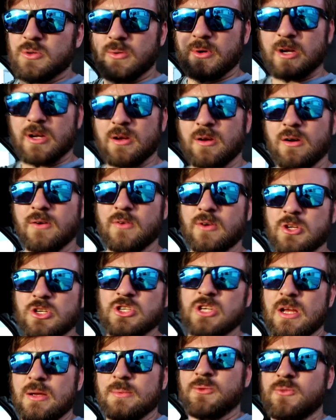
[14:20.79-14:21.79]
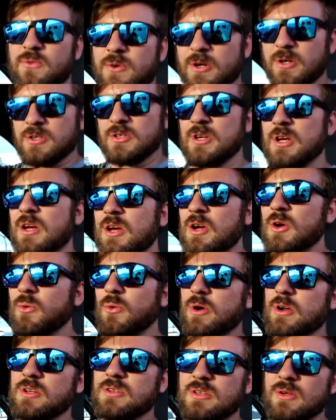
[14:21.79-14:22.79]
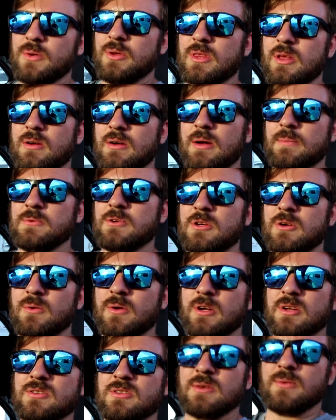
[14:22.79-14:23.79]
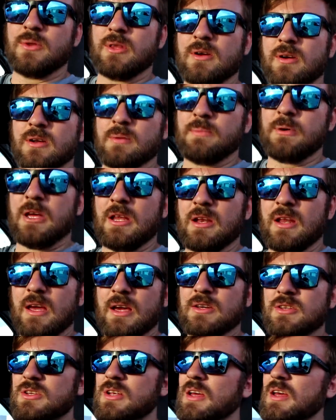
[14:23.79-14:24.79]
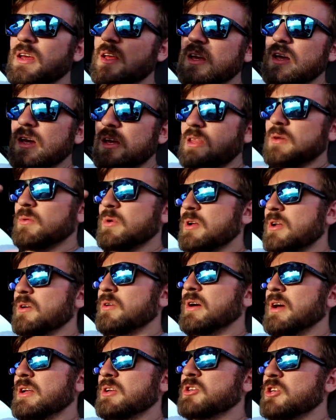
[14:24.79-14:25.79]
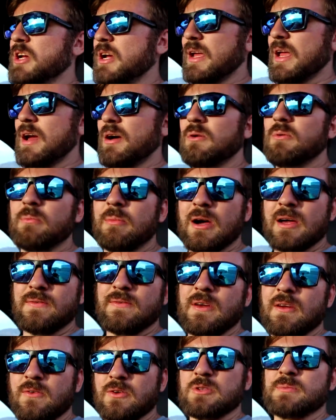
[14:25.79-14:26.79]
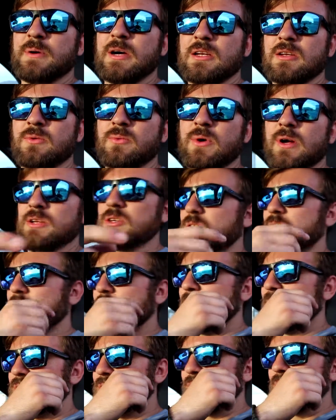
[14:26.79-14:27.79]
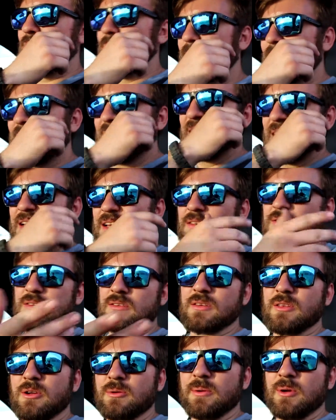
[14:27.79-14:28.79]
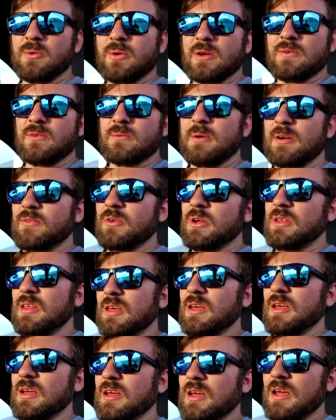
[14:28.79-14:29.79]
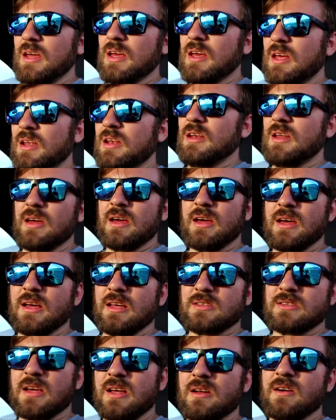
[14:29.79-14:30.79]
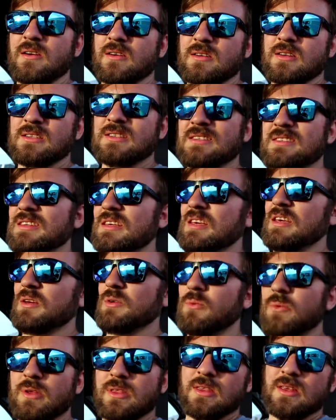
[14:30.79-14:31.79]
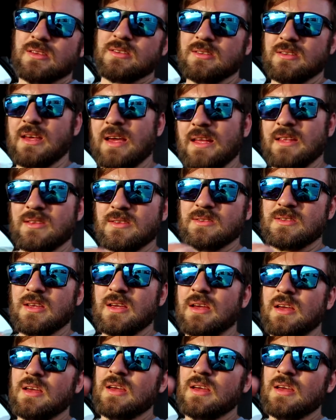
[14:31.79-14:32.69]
So we're gonna go over to James first. We're gonna see what they're up to. We're gonna see when they're gonna pit next. And then we're gonna go ahead and check out my favorite spot to watch the race from. It's a little bit away from everything, and uh, it's kind of hard to see with this lens,